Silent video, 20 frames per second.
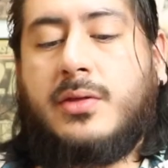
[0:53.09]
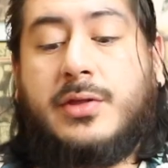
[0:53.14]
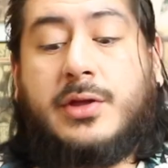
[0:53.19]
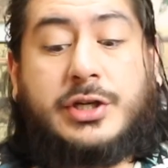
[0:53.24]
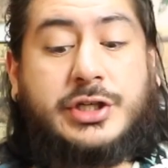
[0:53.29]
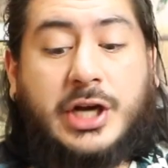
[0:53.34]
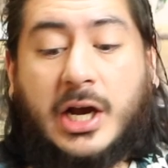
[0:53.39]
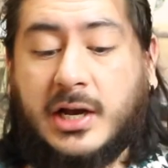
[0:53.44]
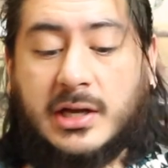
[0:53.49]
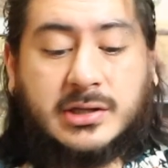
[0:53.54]

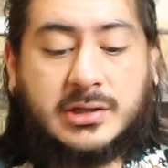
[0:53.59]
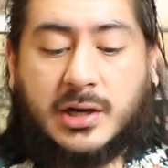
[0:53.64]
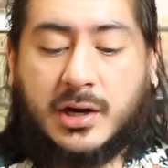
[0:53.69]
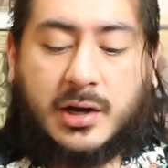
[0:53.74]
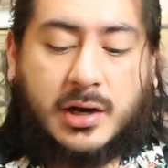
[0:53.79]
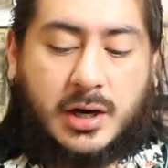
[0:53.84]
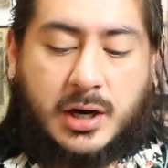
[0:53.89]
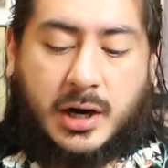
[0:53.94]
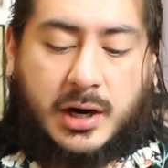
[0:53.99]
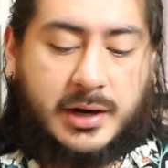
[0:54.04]
The chicken's
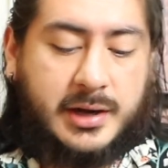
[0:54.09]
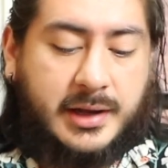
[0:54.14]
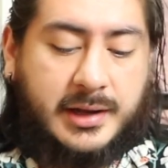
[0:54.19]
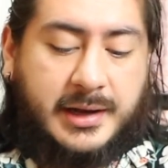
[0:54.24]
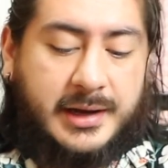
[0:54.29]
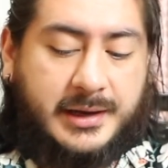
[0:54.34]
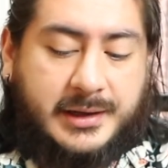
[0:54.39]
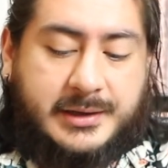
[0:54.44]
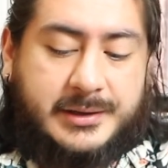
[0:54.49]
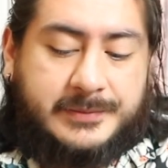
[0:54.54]
gonna cook in
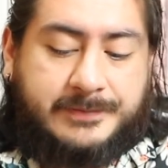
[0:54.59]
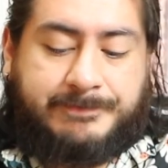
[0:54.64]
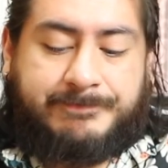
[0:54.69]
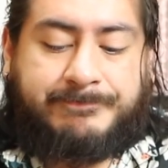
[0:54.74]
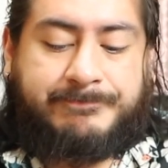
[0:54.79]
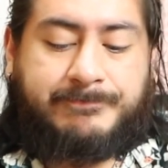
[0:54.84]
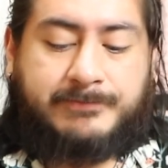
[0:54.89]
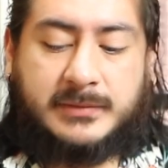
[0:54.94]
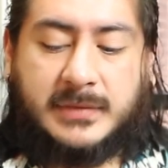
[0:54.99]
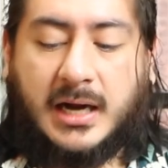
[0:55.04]
like,
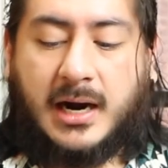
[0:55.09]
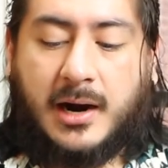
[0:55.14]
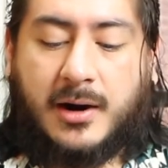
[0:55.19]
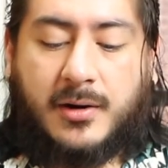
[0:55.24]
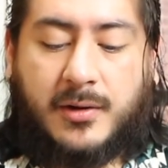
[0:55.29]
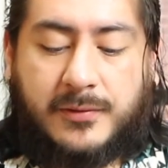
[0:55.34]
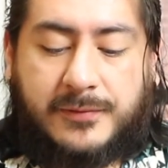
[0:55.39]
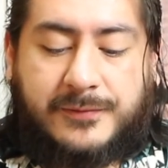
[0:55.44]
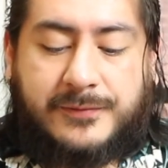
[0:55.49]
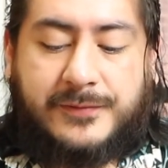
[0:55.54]
I
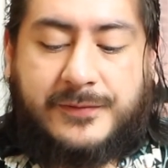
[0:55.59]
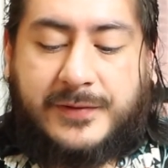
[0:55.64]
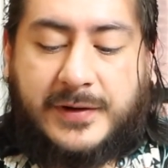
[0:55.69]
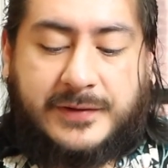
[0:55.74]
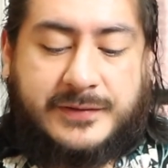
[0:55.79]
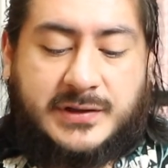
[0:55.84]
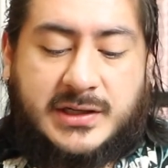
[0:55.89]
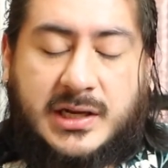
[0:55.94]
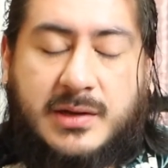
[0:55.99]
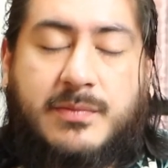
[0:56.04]
don't know,
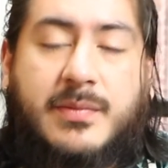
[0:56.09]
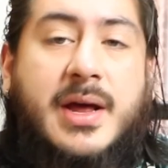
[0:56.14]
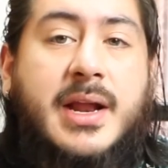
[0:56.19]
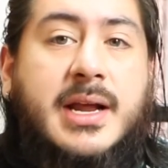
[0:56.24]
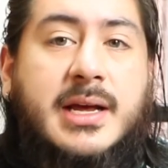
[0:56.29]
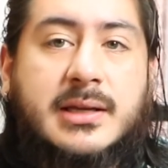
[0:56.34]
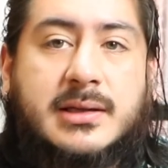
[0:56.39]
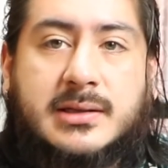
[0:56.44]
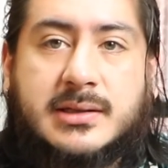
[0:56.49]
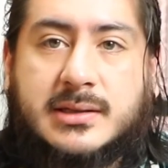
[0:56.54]
15
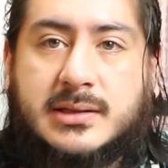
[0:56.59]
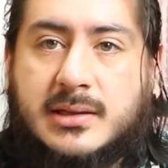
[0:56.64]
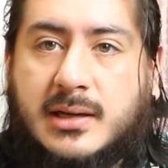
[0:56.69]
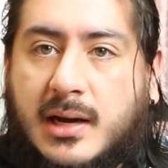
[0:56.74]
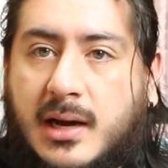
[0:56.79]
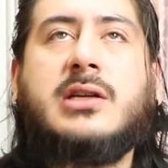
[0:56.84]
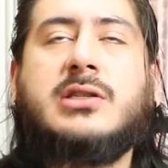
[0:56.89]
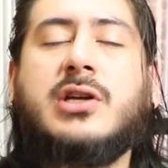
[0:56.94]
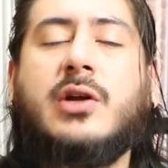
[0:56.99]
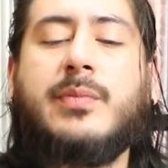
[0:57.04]
minutes.
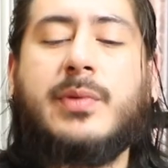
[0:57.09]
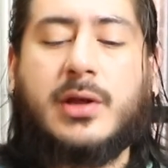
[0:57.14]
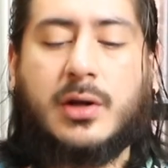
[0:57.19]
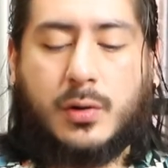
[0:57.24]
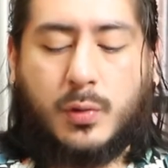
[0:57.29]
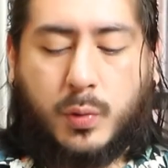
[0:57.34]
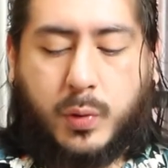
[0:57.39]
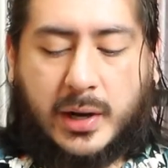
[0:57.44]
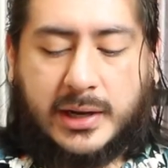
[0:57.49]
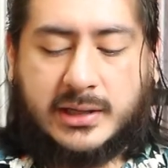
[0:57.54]
It's gonna be
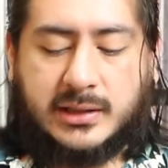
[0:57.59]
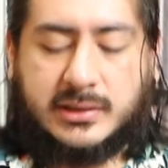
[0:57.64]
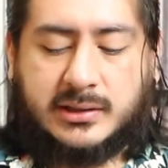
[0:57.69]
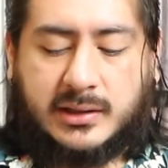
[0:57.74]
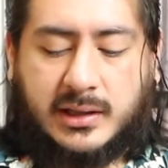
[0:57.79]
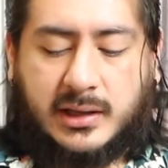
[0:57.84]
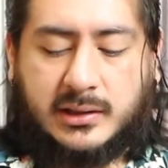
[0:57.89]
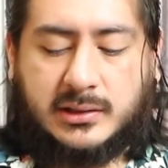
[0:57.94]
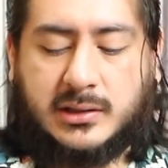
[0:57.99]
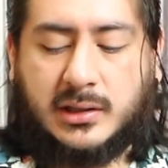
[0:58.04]
the
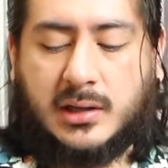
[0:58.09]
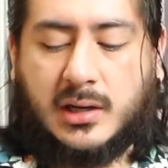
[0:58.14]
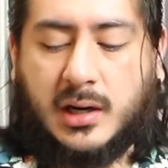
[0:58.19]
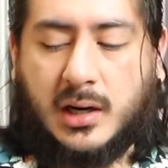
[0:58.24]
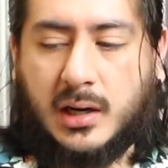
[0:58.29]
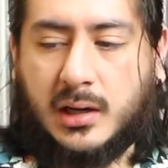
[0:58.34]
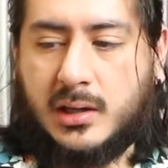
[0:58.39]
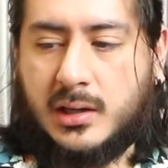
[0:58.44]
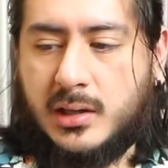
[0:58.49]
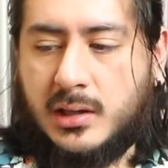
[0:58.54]
quickest thing to
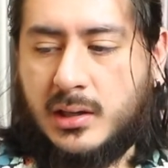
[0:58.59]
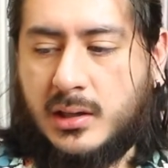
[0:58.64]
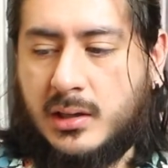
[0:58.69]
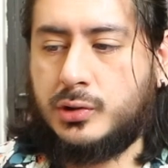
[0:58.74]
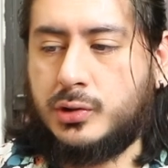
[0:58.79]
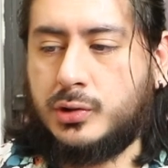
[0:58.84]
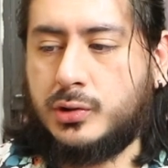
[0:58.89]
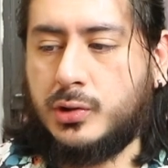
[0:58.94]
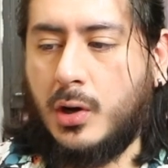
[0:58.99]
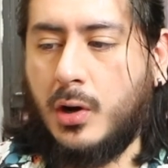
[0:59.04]
cook,
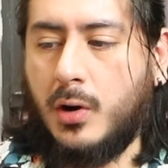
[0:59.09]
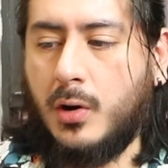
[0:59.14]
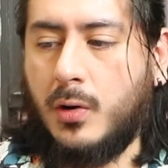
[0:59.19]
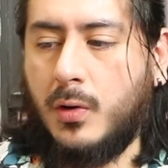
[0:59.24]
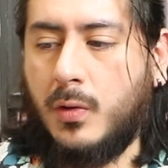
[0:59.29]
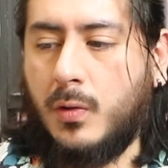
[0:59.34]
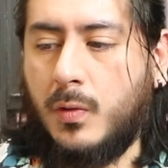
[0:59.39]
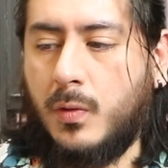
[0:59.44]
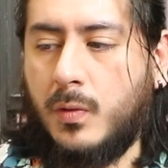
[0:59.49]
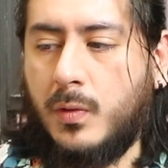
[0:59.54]

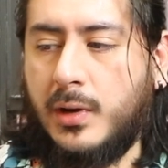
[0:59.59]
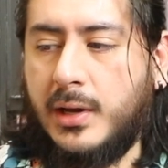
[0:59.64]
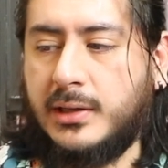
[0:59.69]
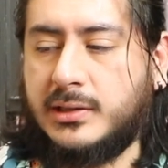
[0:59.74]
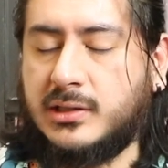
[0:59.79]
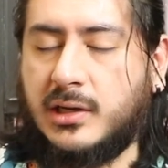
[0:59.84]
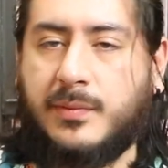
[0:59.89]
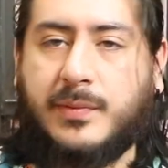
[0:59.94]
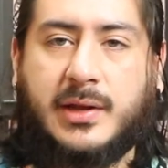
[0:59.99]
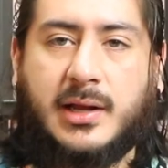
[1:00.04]
so
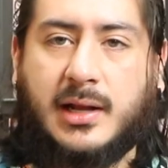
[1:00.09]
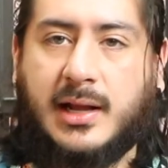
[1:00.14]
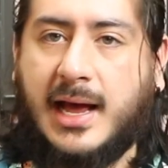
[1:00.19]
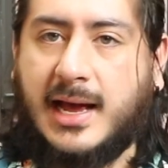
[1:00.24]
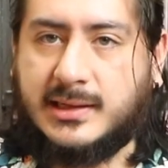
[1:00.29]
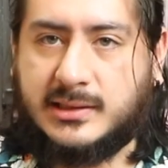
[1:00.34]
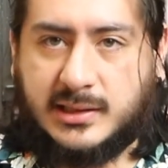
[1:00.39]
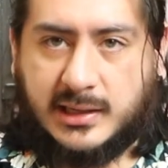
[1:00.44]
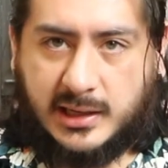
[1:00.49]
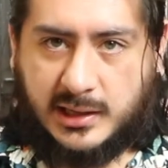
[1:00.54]
it's gonna be the
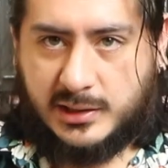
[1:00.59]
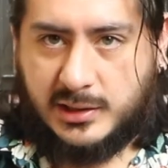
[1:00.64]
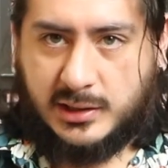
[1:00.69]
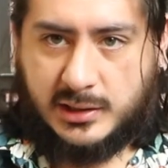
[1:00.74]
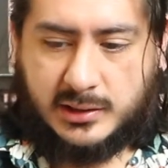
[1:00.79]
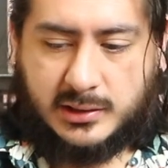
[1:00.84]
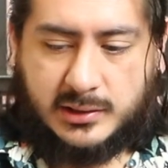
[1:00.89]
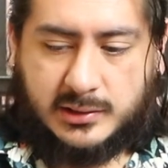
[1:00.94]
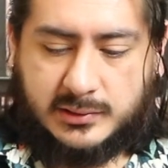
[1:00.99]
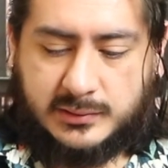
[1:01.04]
last thing I
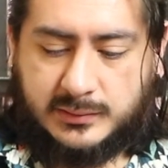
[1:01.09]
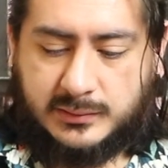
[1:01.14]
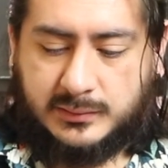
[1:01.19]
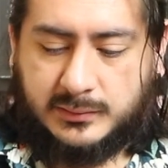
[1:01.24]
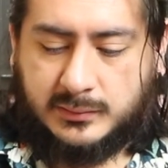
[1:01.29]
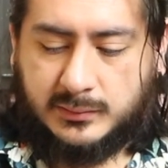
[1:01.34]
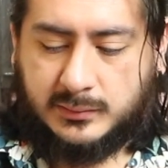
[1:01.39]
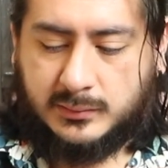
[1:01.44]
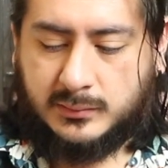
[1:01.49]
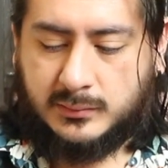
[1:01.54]
cook.
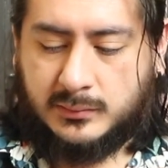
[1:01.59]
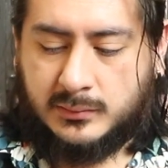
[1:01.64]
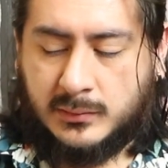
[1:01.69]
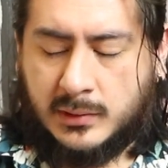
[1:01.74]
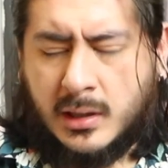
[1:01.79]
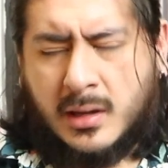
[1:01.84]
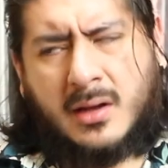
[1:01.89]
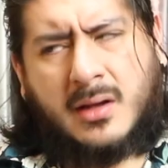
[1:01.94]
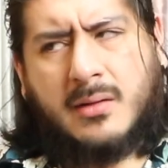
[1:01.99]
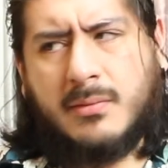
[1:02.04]

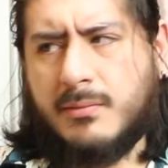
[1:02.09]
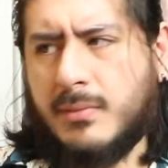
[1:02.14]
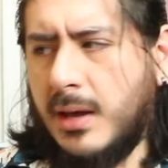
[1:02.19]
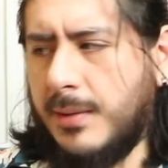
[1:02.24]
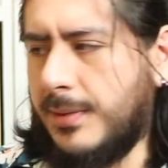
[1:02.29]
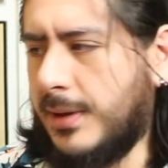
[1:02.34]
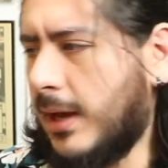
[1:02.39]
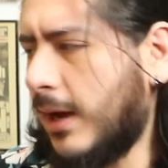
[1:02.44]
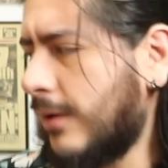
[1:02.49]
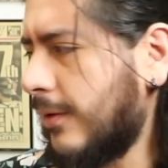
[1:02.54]

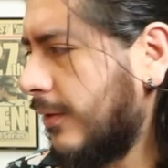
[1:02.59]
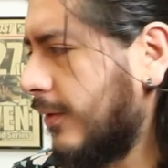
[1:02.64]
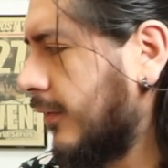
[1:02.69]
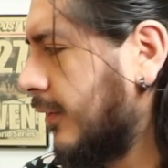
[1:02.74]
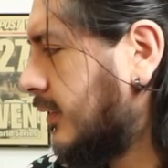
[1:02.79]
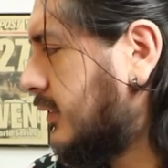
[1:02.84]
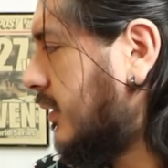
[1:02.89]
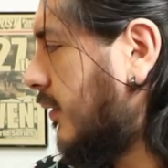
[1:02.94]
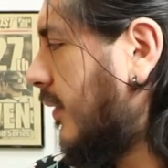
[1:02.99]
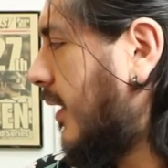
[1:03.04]
Maybe, I don't know,
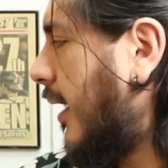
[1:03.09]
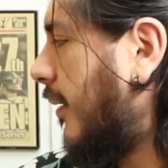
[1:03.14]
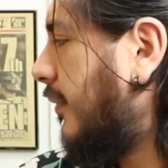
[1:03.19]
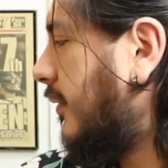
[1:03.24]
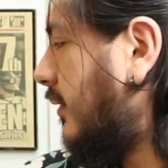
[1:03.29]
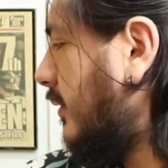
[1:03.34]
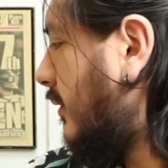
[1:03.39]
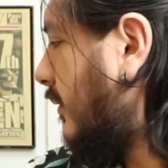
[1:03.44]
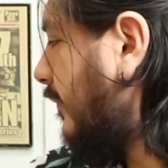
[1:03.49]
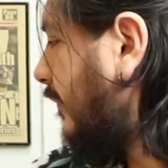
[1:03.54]
let's see what
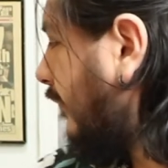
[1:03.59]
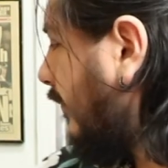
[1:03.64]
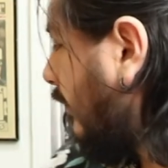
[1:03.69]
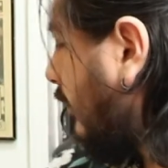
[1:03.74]
happens.